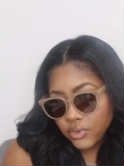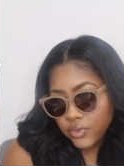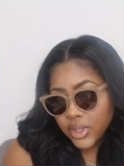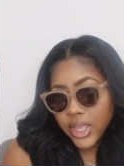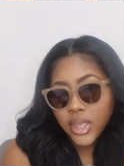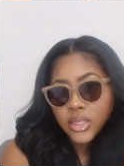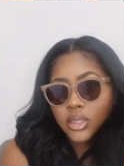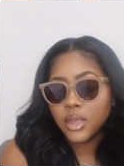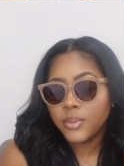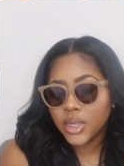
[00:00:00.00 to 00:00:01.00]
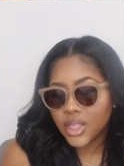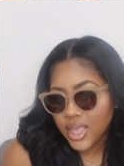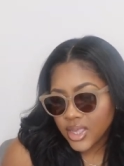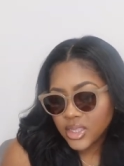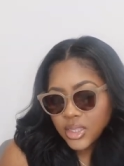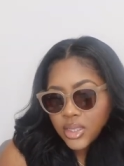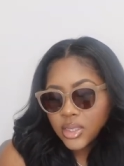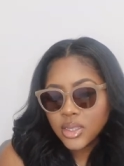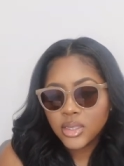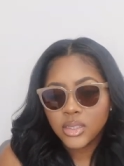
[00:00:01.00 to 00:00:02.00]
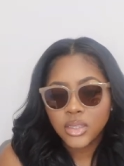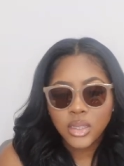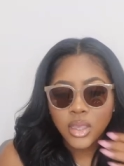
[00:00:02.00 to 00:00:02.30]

for like summer glasses